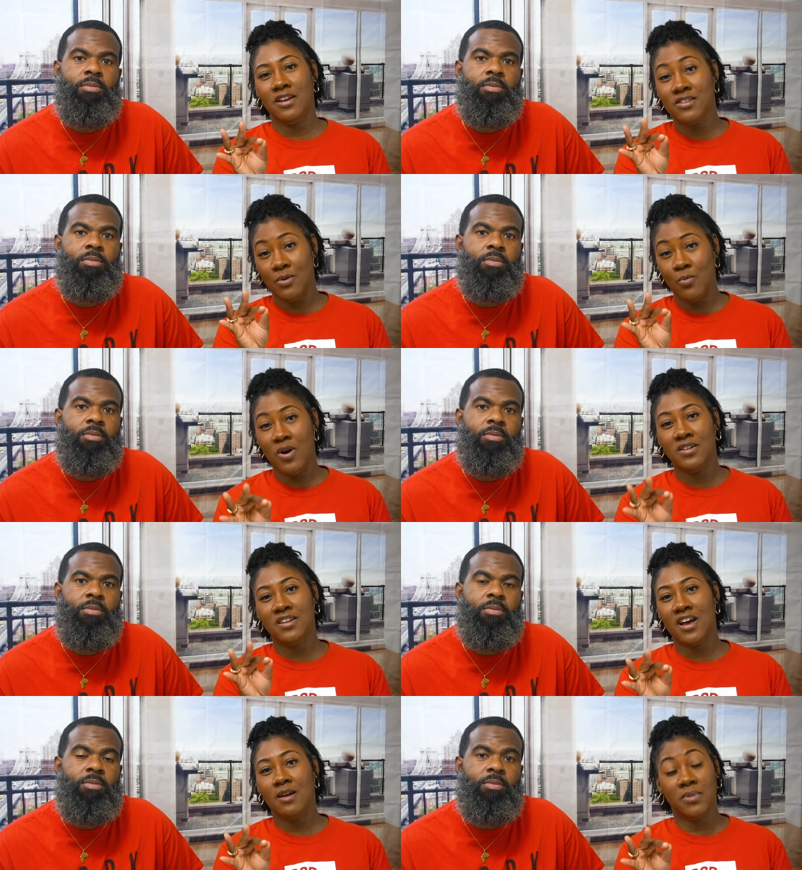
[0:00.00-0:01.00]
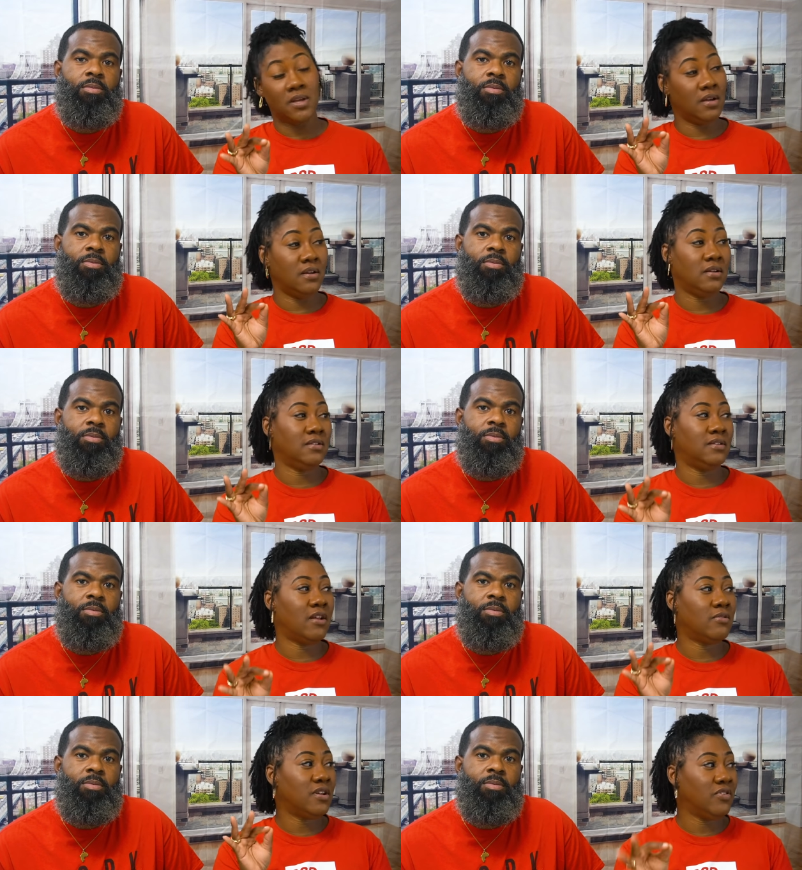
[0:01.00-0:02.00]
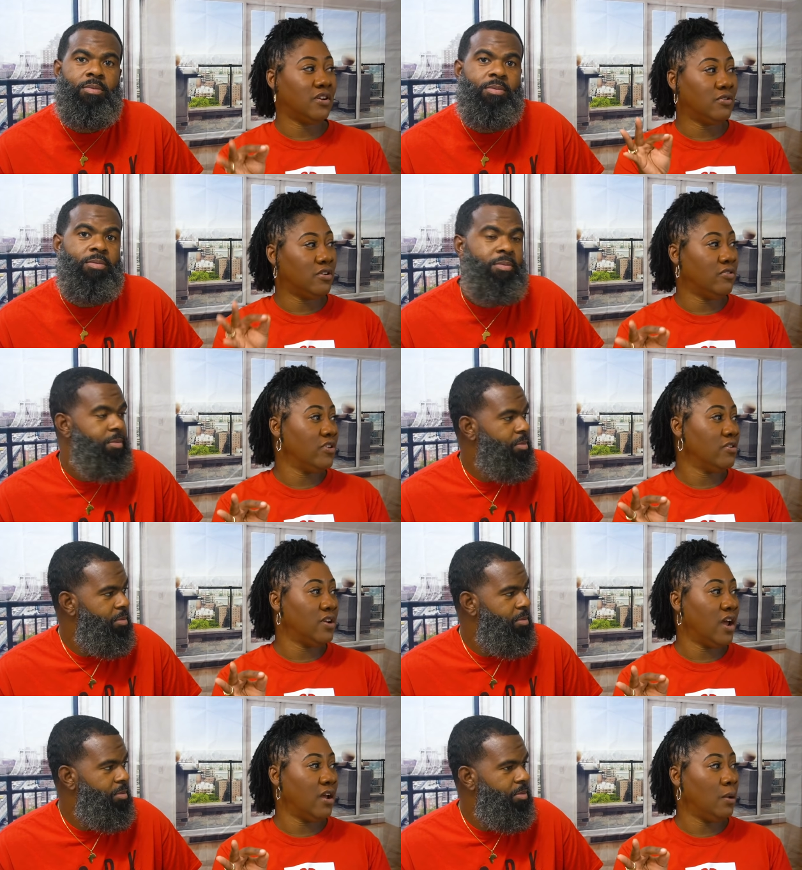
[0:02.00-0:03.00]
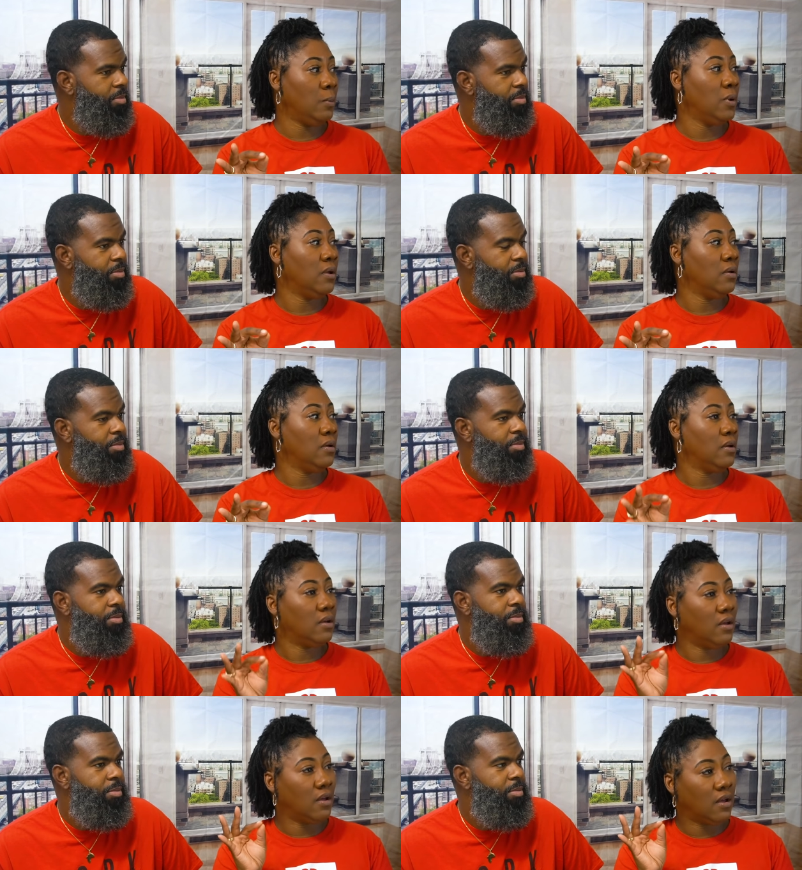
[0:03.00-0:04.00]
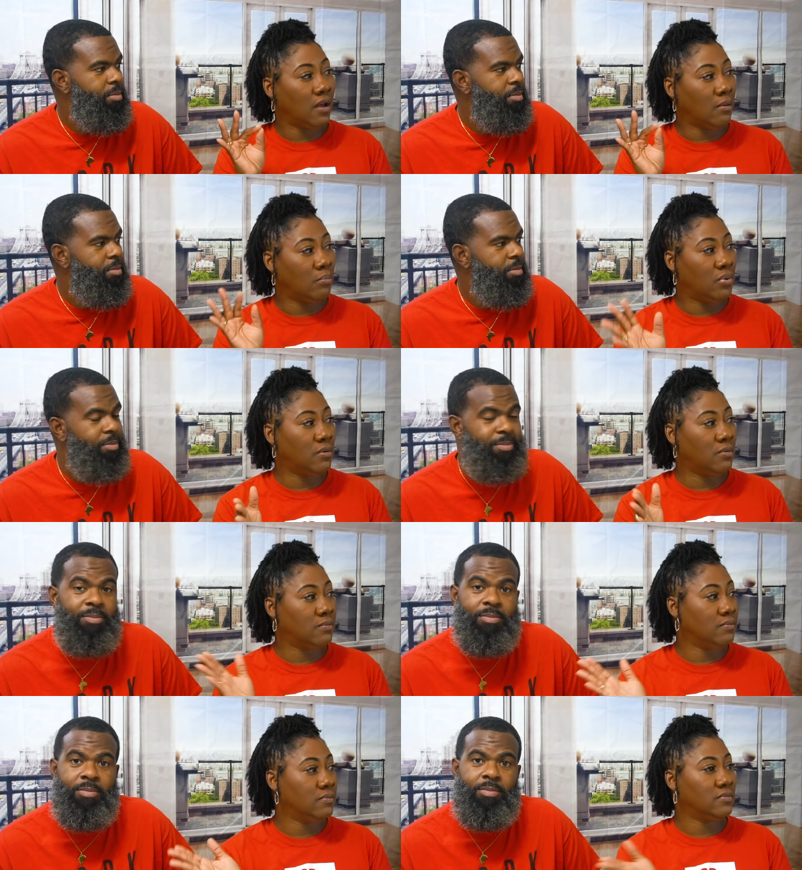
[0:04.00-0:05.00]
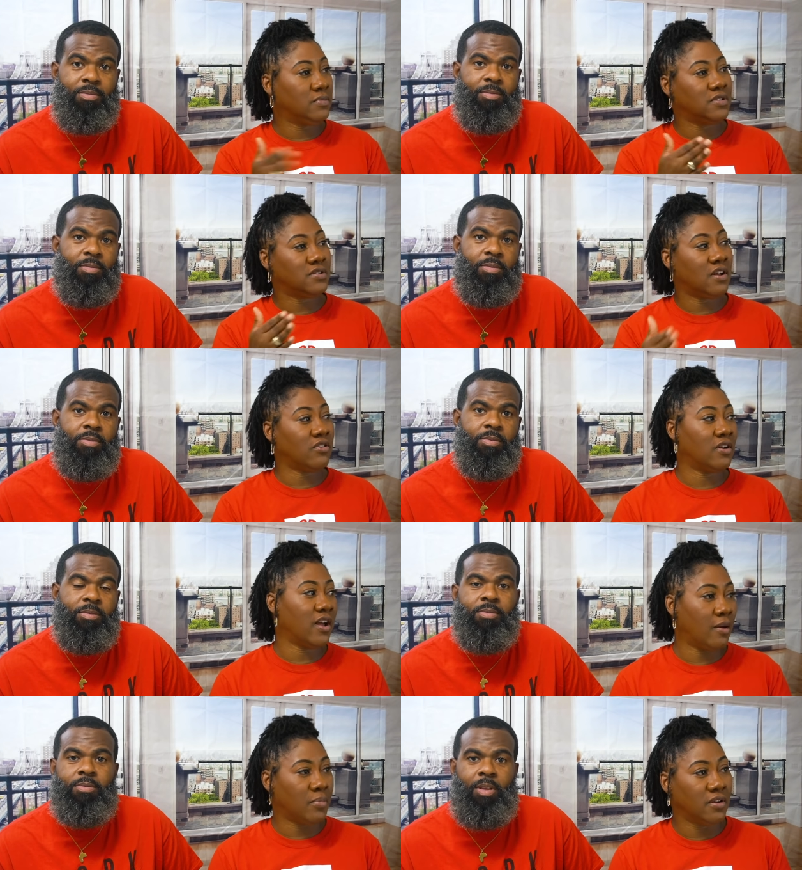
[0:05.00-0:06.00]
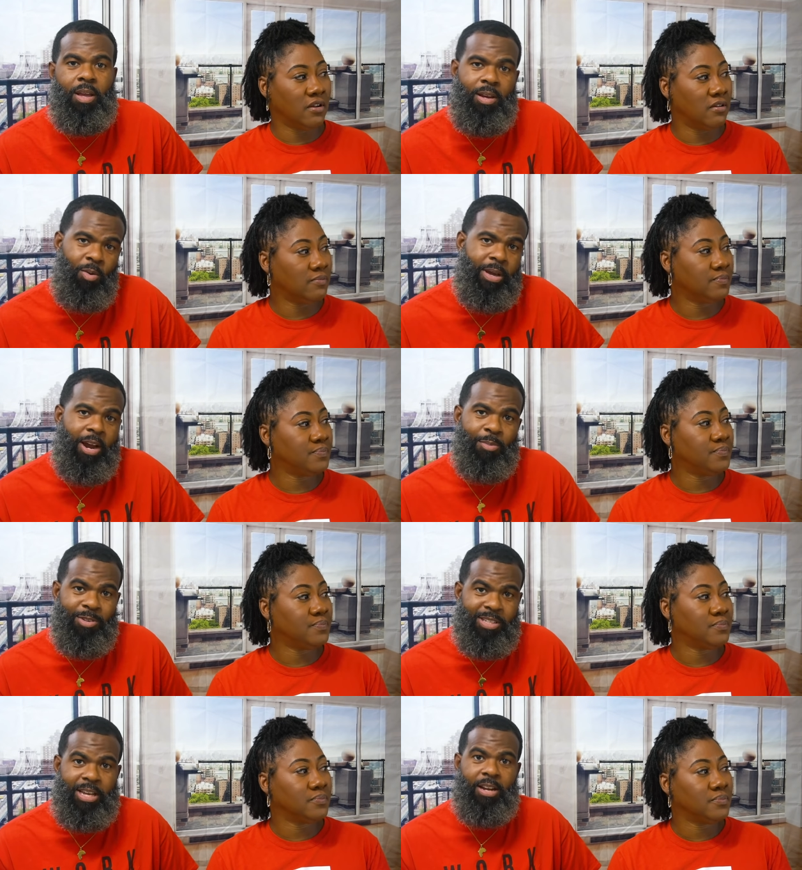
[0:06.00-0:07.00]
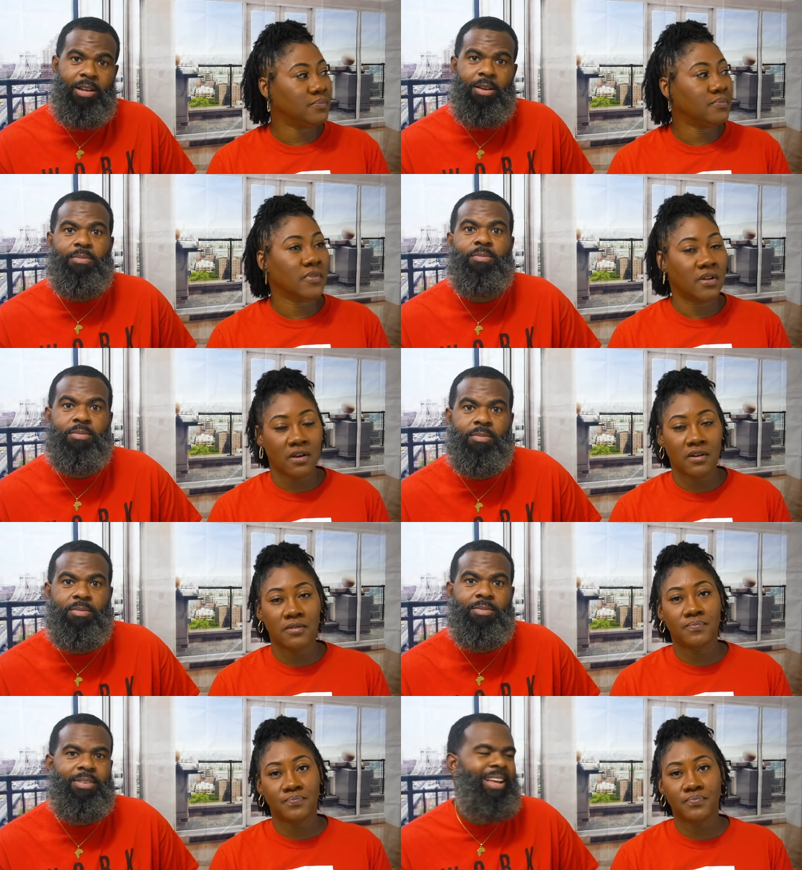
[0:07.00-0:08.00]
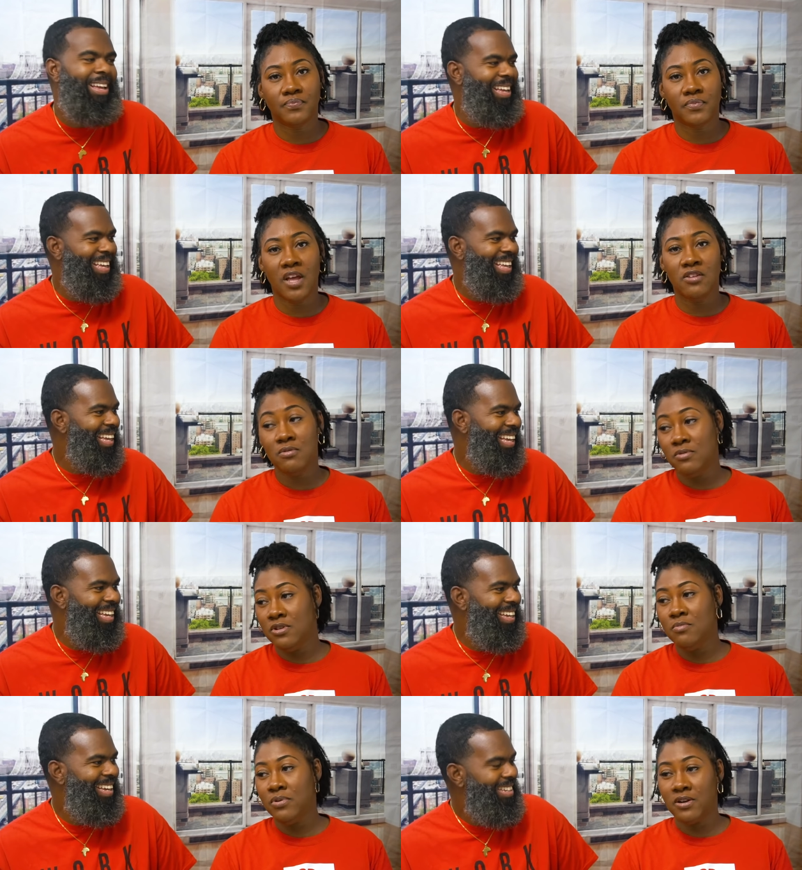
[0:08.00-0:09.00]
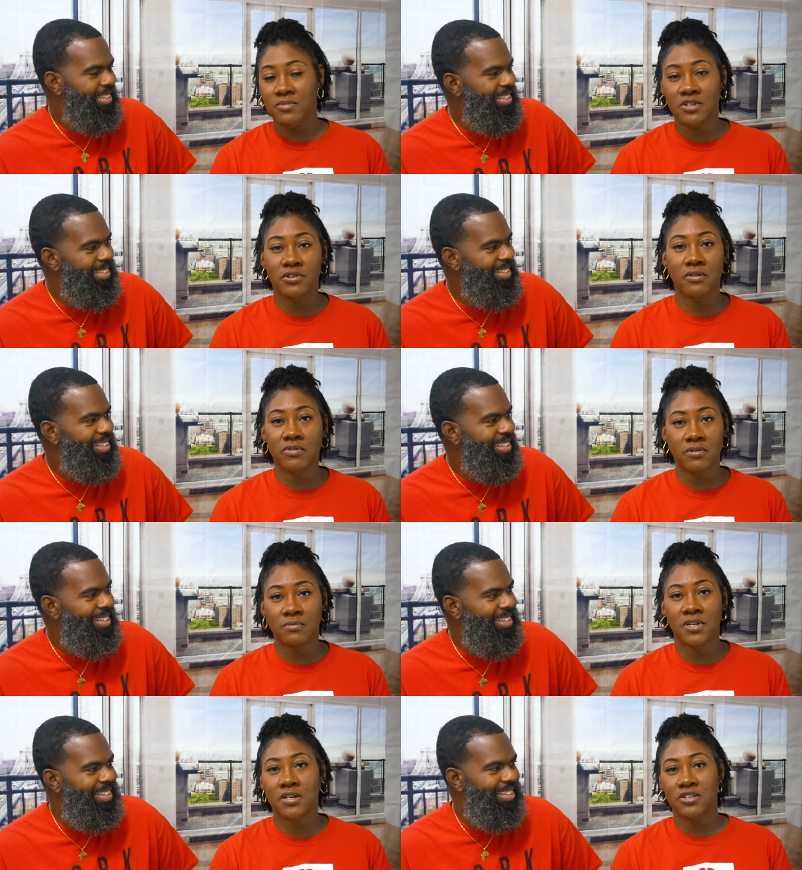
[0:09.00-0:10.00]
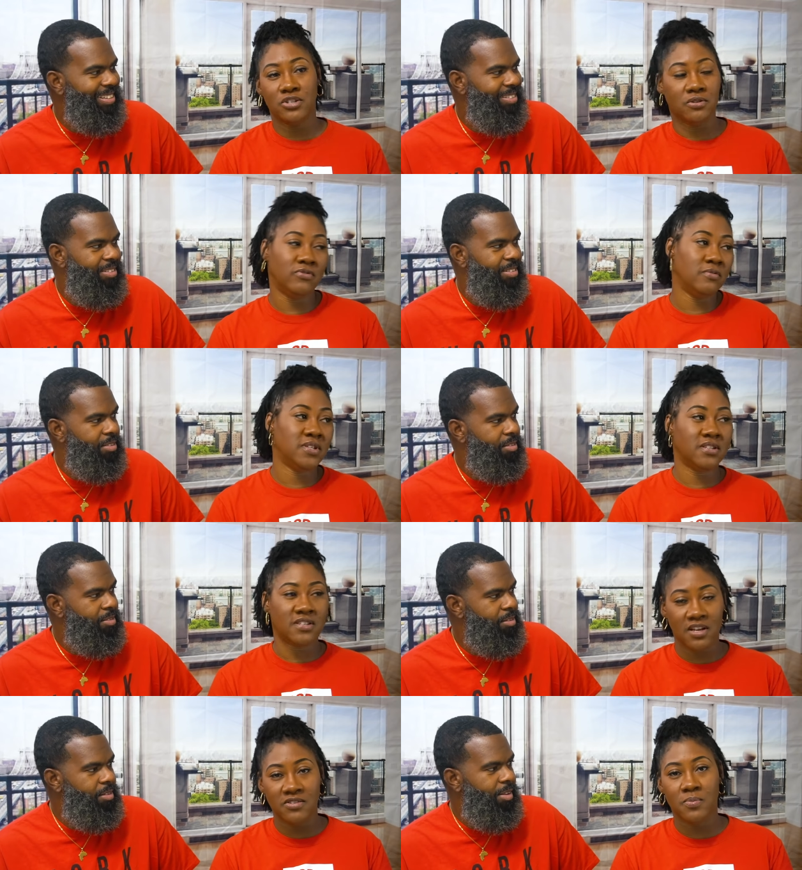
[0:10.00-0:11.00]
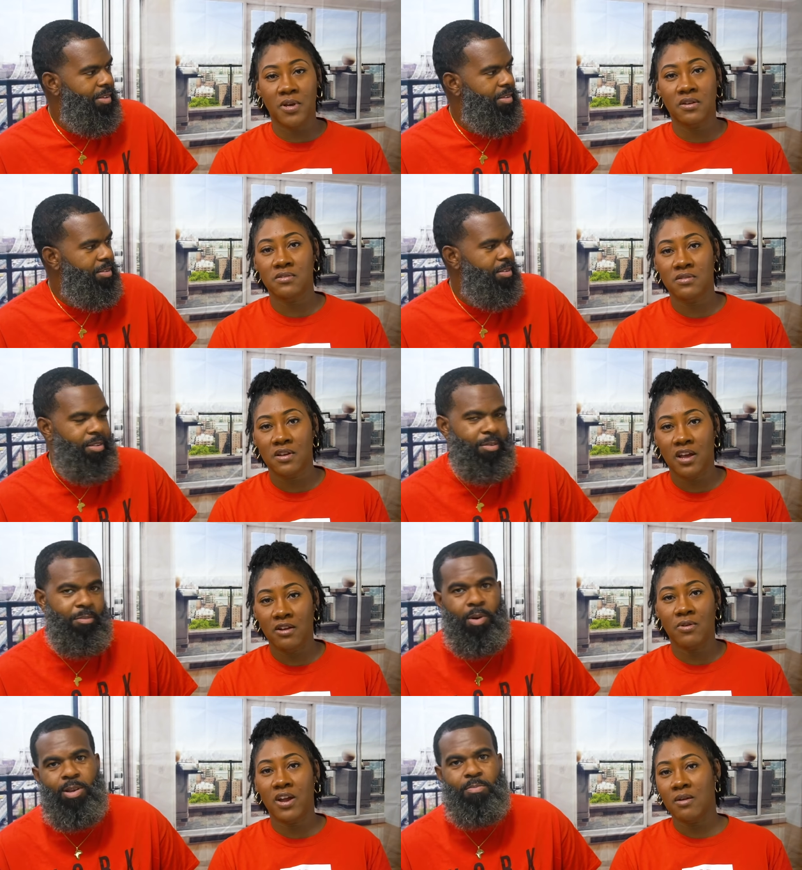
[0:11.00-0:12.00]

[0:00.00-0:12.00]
Speaker 1: it's a one-time thing. They don't even know your real name. And boom. It's never going to happen
Speaker 2: again. And no camera set up. Yeah.
Speaker 1: And you, you bring them to your room because your room is a safe space. Ain't
Speaker 2: no but,